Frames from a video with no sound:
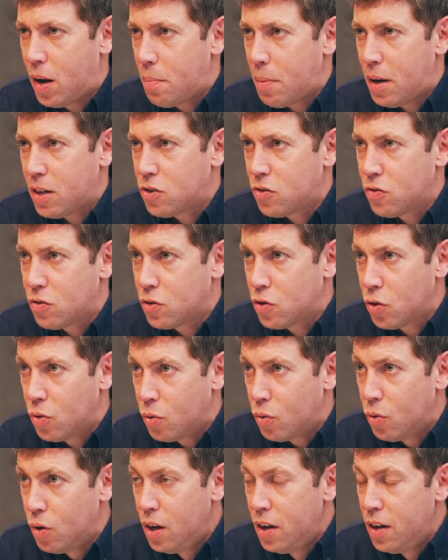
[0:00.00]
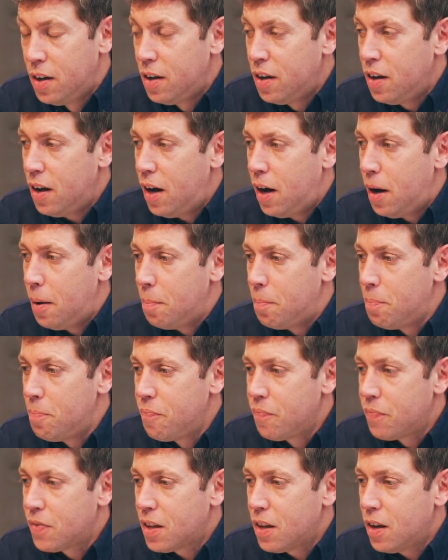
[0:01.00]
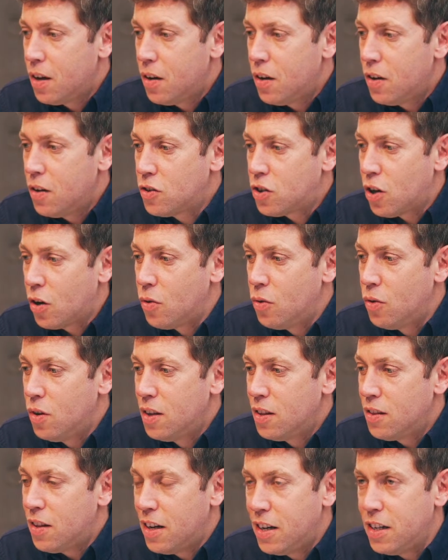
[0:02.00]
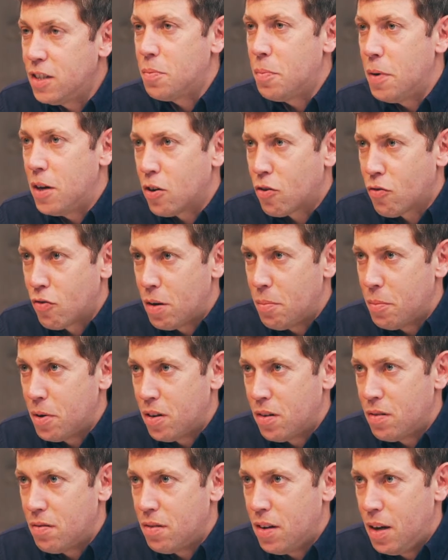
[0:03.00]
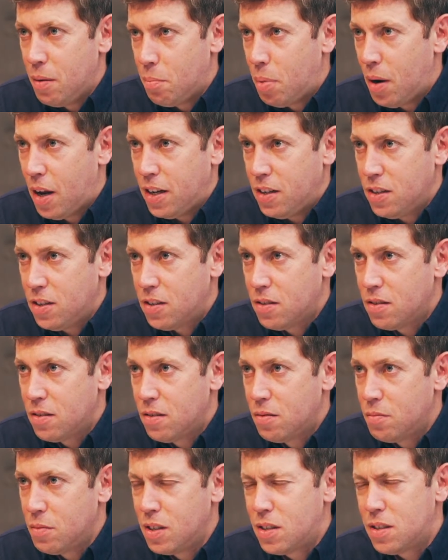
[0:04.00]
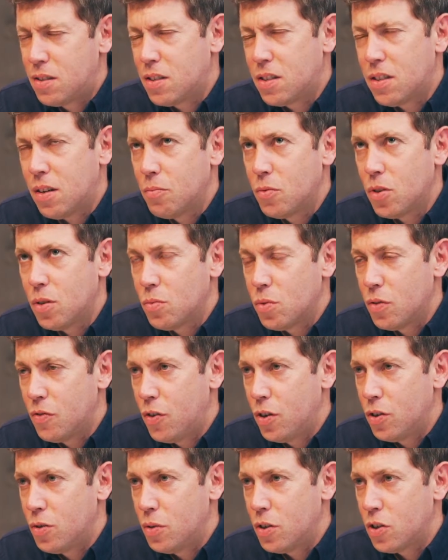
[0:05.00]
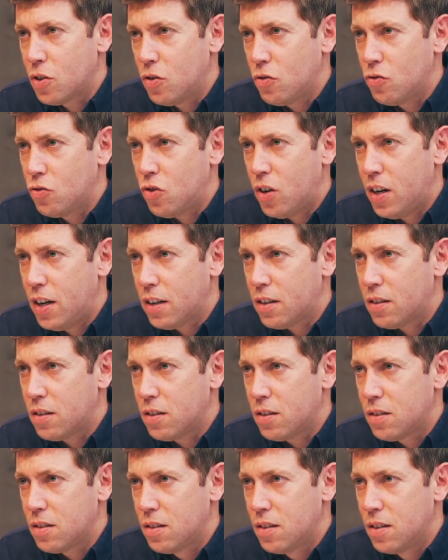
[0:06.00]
ambassador at all. So there needs to be an agreement in place. I mean, sometimes refer to it as contracts.